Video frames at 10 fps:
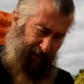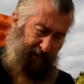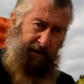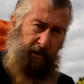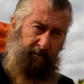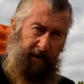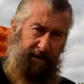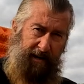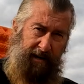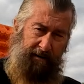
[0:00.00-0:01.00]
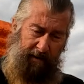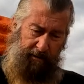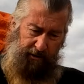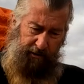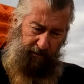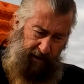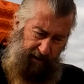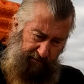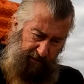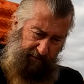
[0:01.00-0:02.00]
think it's too much. Maybe 2
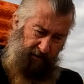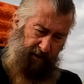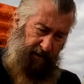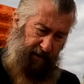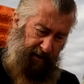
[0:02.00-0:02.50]
litres was right.